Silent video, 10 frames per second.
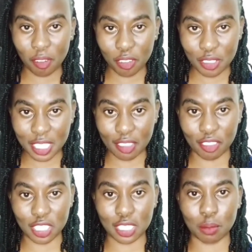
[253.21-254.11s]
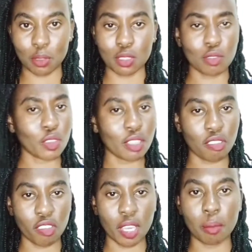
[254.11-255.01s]
fruits and vegetables for the
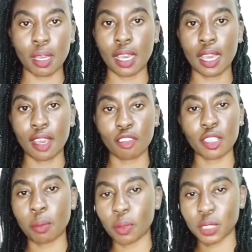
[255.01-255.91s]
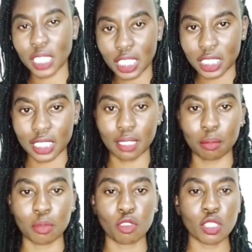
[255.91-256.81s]
fiber, for the
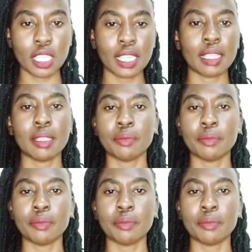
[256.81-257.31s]
potassium, for the